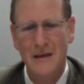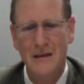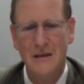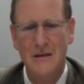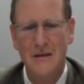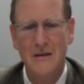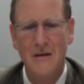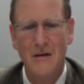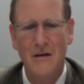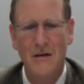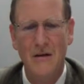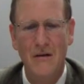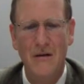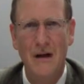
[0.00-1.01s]

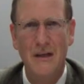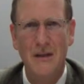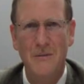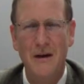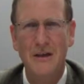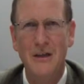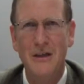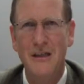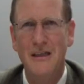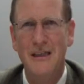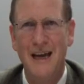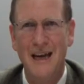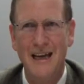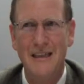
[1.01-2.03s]
So as much as
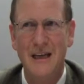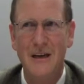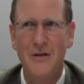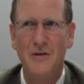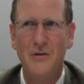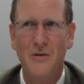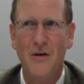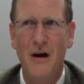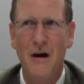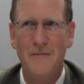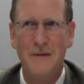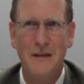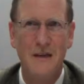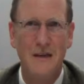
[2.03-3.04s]
it's excellent to go
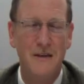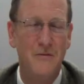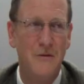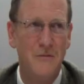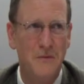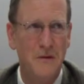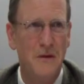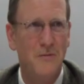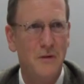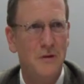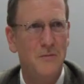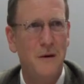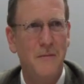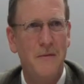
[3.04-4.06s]
upstairs, which,
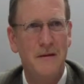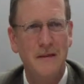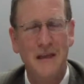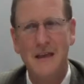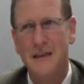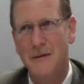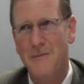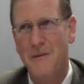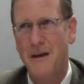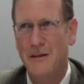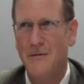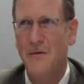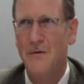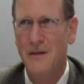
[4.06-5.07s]
which people said it's
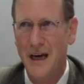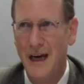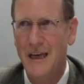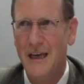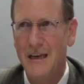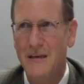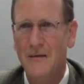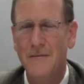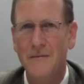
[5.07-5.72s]
best for diet,